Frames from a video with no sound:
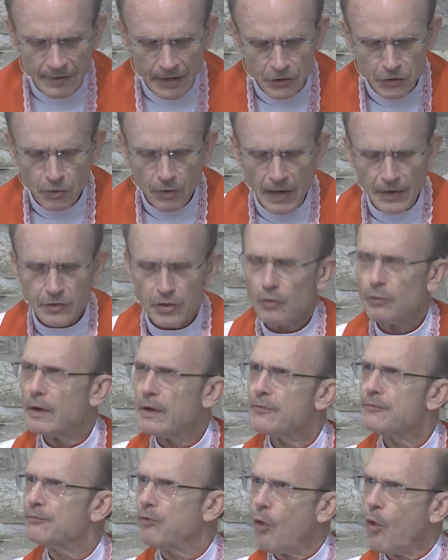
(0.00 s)
they try to
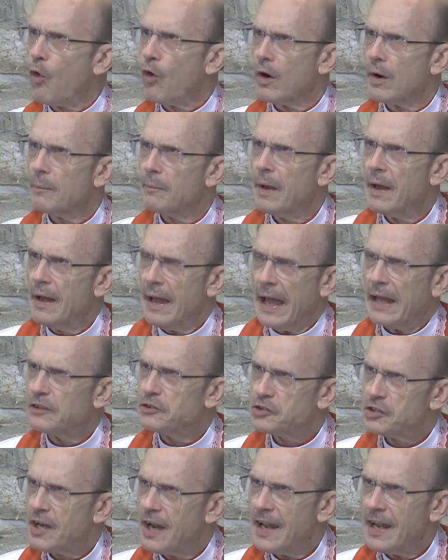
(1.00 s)
reform
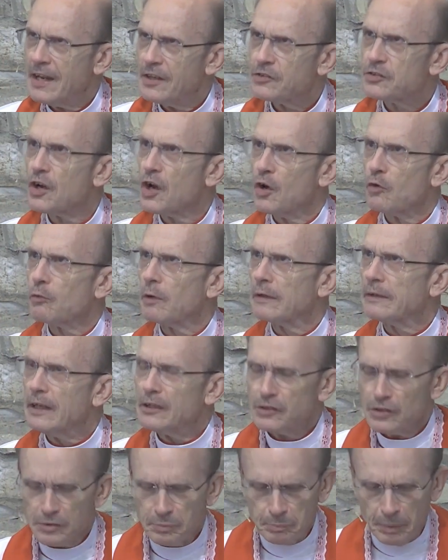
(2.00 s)
and change
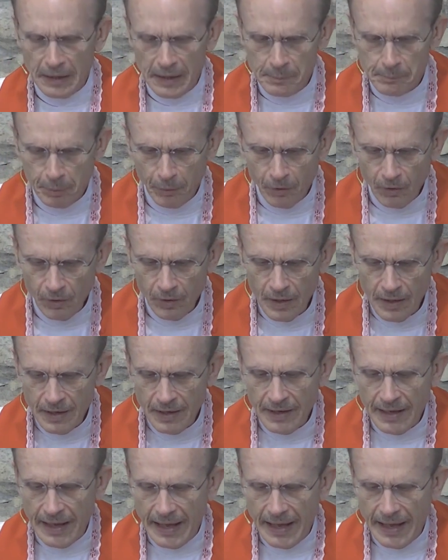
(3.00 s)
religious people,